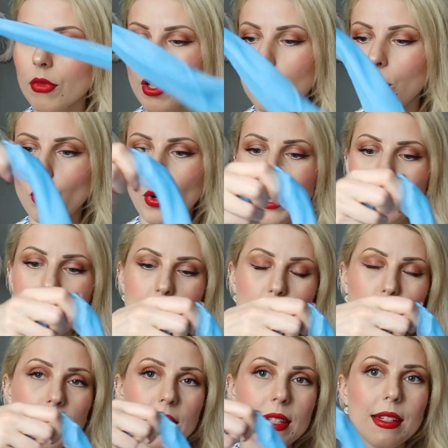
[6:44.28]

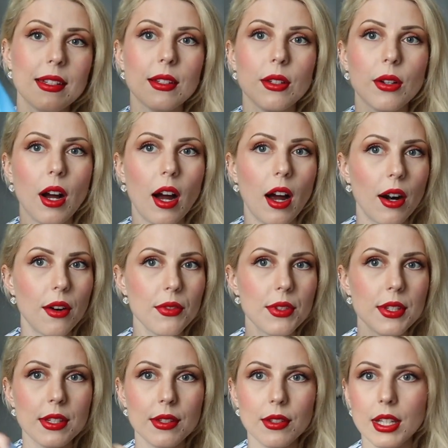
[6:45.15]
waves with the
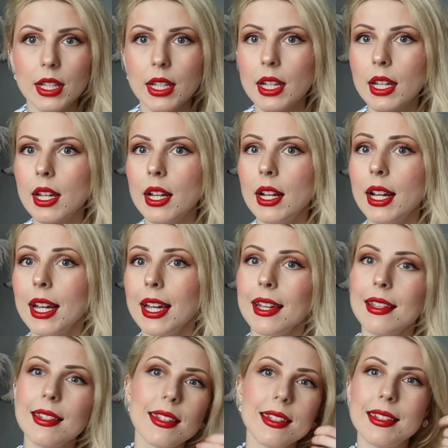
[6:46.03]
scarves.
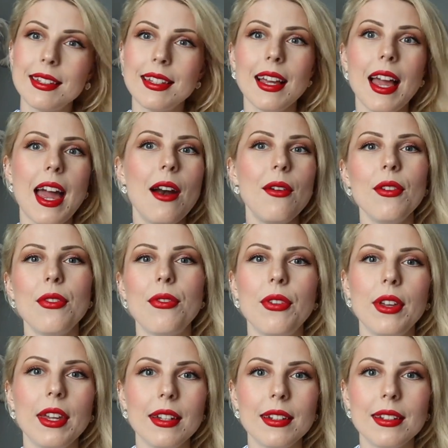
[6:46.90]
Is
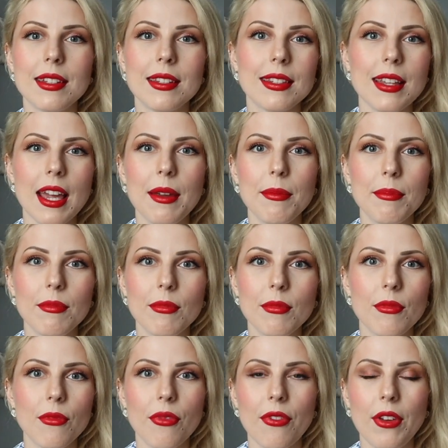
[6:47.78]
everything the same
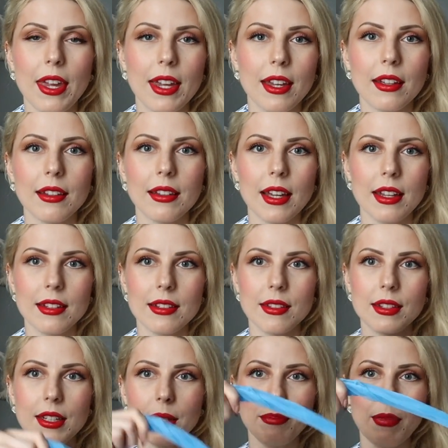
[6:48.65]
thing,
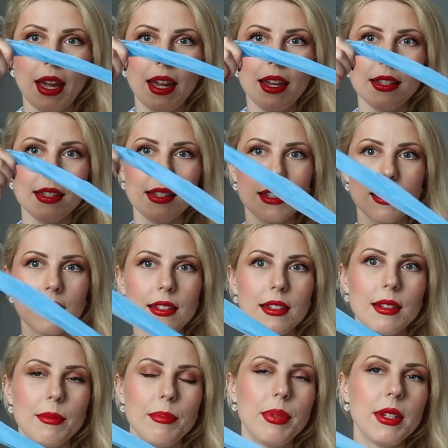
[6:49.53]
that the base is
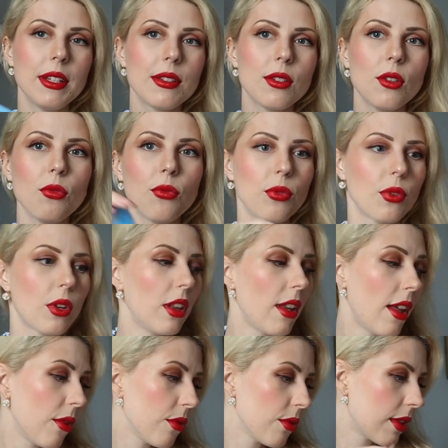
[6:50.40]
the piece of
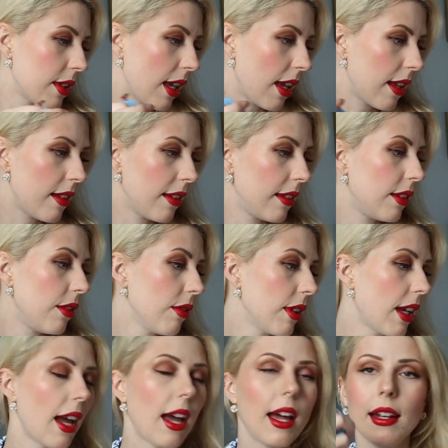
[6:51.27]
cloth and
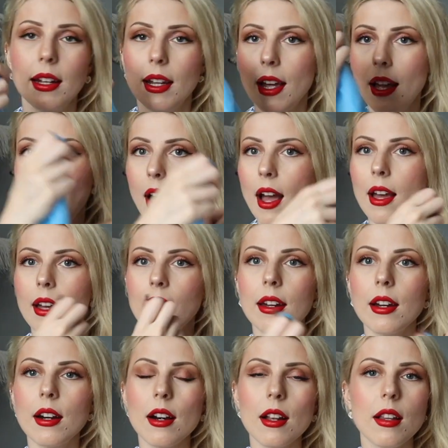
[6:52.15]
you can
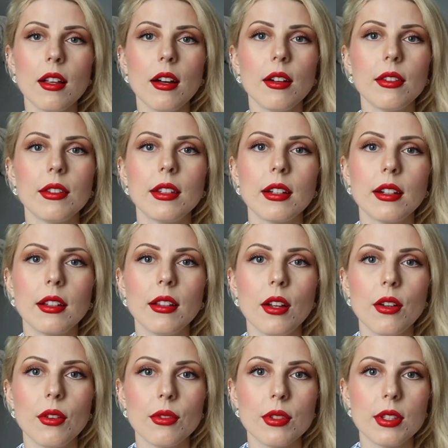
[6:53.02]
curl on the
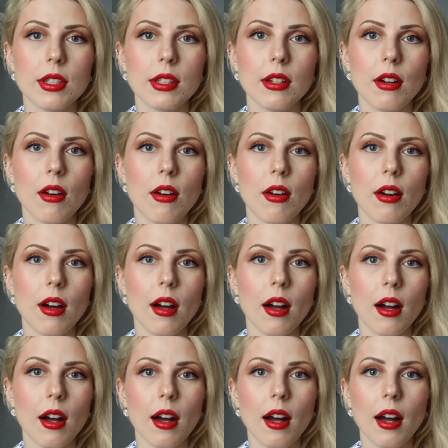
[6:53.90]
clothes your
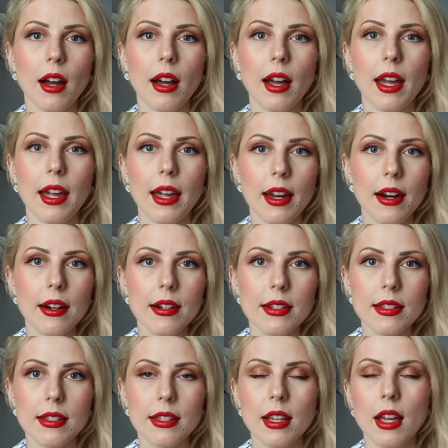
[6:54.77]

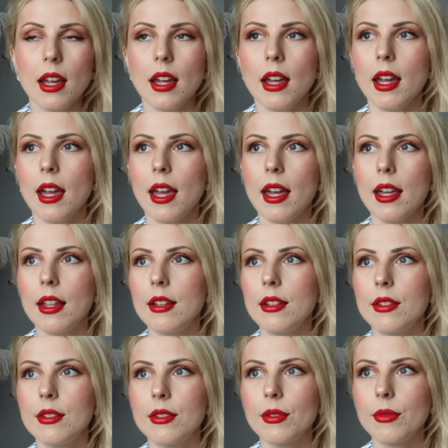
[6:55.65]
hairs,
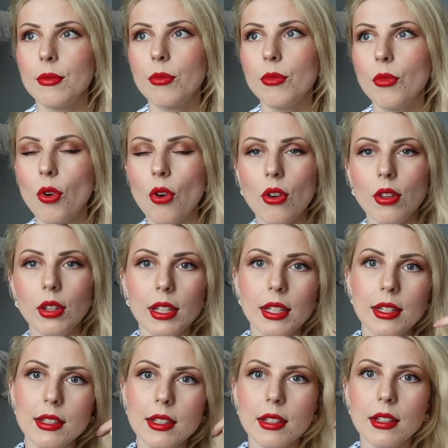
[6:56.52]
and more
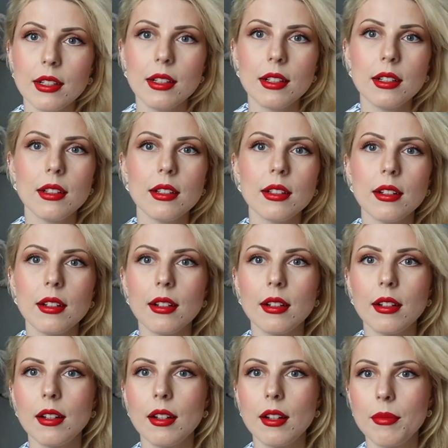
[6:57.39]
little
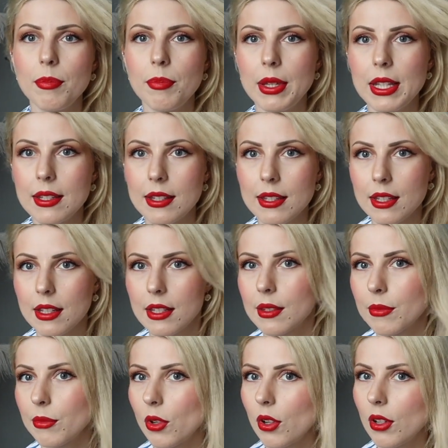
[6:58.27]
pieces